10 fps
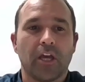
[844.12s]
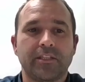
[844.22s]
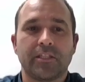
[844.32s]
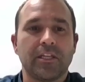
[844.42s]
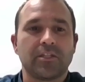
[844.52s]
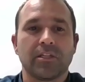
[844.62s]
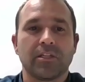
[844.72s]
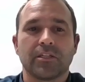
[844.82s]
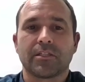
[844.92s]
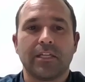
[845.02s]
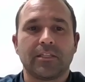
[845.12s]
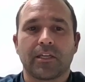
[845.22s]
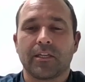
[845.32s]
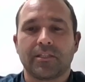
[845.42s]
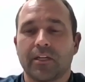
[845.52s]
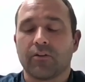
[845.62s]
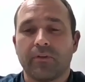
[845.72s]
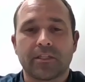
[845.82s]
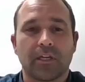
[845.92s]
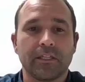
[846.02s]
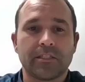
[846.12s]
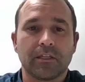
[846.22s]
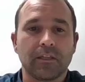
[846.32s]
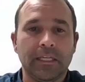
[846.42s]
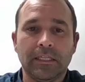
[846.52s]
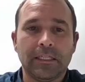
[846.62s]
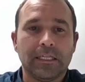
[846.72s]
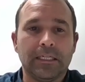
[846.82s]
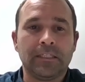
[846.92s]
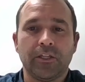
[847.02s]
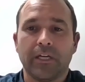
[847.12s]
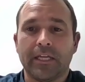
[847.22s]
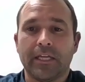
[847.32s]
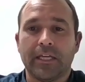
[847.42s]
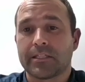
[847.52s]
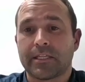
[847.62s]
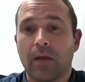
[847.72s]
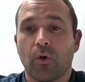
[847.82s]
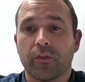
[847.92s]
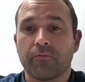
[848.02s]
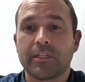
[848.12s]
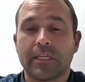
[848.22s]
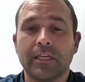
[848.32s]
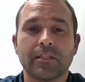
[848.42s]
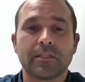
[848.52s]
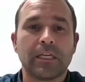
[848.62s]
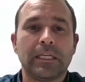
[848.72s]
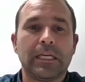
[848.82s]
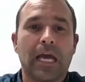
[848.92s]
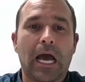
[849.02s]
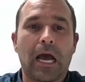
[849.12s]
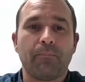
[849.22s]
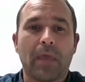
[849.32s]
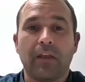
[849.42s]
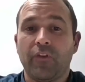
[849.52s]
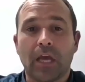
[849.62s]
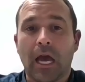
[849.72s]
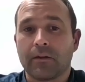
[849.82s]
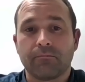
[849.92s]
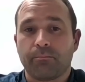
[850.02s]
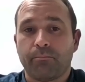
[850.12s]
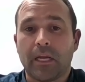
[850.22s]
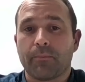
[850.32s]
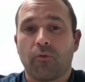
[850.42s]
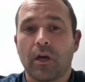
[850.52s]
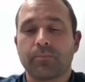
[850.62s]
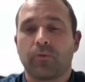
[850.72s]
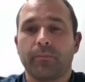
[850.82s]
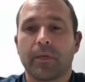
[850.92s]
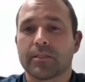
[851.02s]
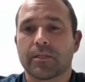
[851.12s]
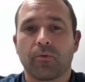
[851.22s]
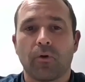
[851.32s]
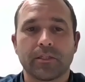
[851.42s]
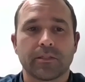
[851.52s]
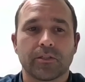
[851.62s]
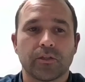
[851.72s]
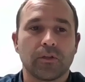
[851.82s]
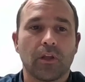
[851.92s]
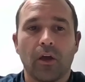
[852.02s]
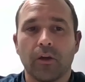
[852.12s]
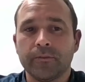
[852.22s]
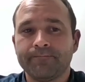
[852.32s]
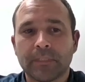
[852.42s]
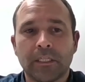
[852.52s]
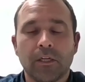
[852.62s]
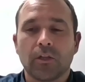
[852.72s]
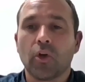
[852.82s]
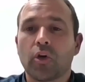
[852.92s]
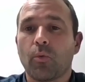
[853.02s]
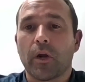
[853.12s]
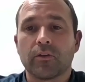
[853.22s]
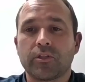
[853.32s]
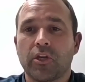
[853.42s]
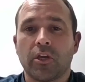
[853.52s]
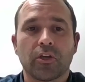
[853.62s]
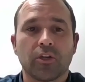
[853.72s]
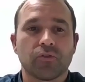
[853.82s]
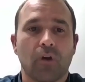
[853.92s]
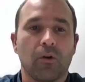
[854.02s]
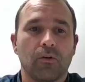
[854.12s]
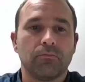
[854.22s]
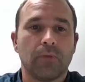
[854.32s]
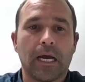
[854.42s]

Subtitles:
decisions need to consider risk holistically. You need to understand what the risk is. And if you can't meet a price point because the prices are too low, look at what else you can control,